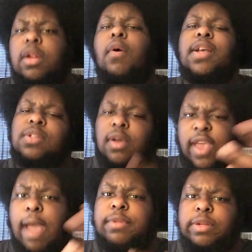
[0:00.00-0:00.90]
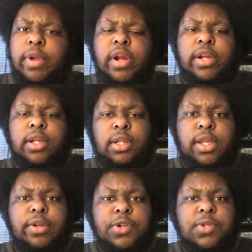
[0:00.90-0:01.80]
No, I saw Captain America in
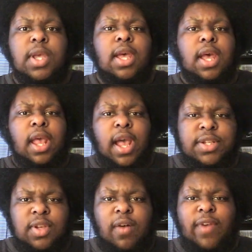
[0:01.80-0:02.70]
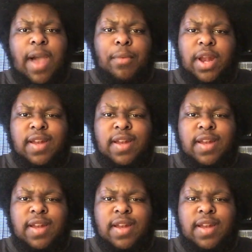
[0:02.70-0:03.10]
theaters. I saw that one.